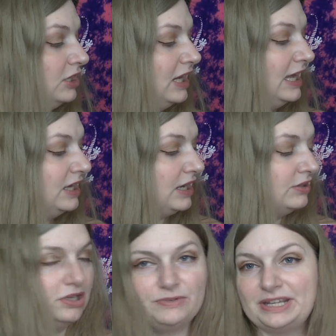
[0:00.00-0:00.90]
and I
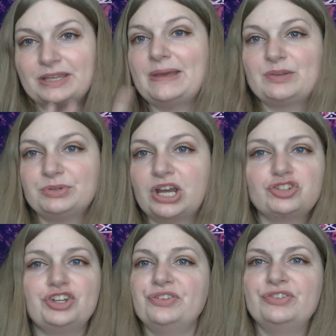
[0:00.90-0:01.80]
love Rankin Bass
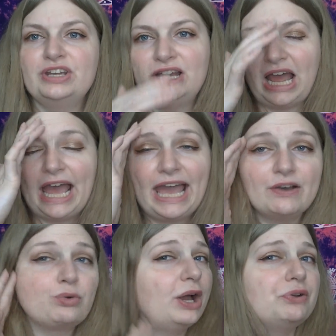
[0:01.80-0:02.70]
Productions. I
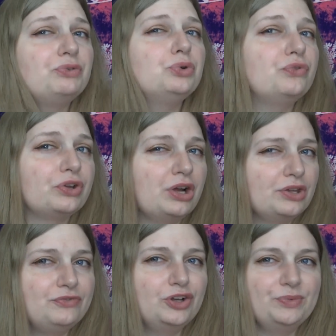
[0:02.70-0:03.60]
have quite a few of their
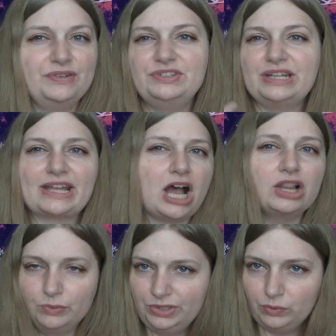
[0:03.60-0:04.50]
other films. They even did like a
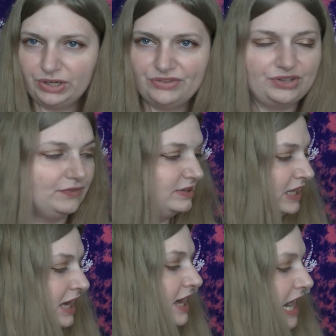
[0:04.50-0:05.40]
Halloween one and stuff like
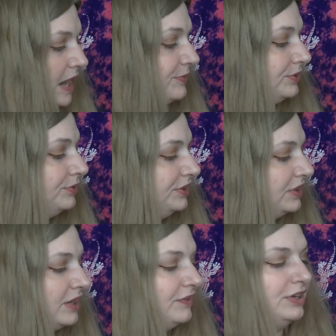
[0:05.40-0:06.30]
that. Absolutely
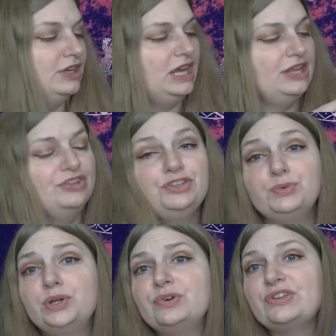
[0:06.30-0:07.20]
love it. And this
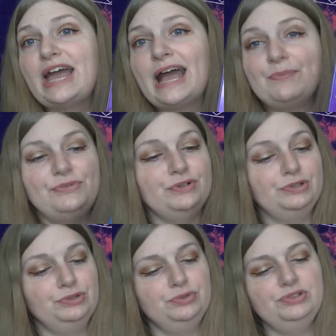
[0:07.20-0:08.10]
one was
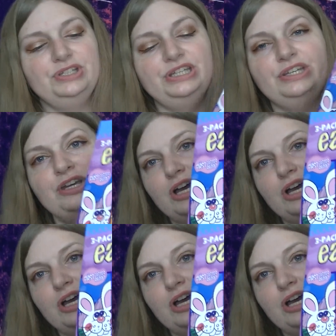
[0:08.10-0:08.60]
absolutely